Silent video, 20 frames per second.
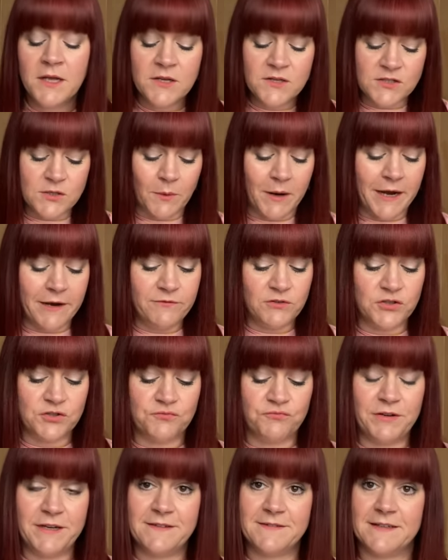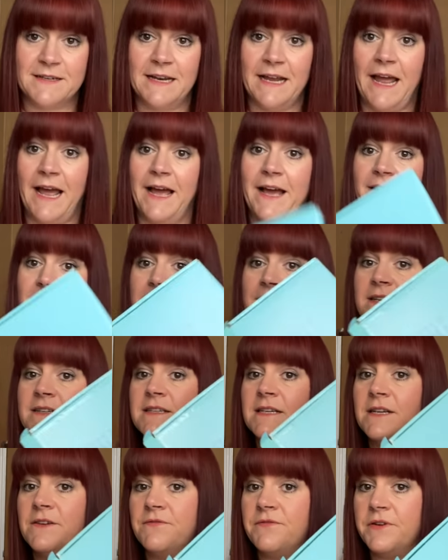So I've just recently had a
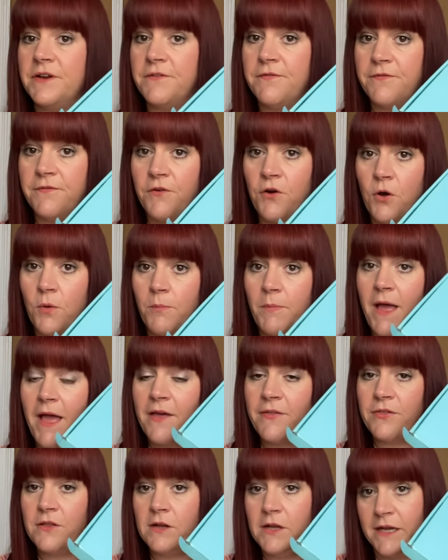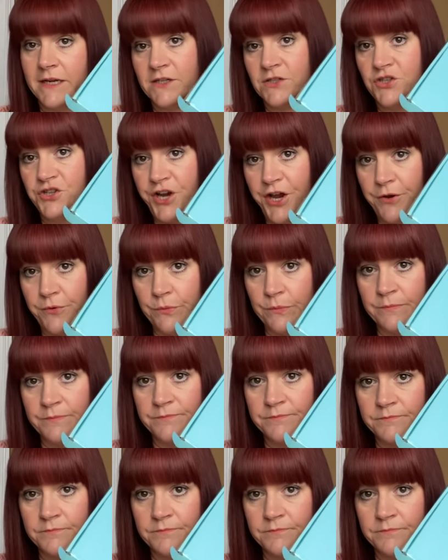delivery from Ethel and Joan.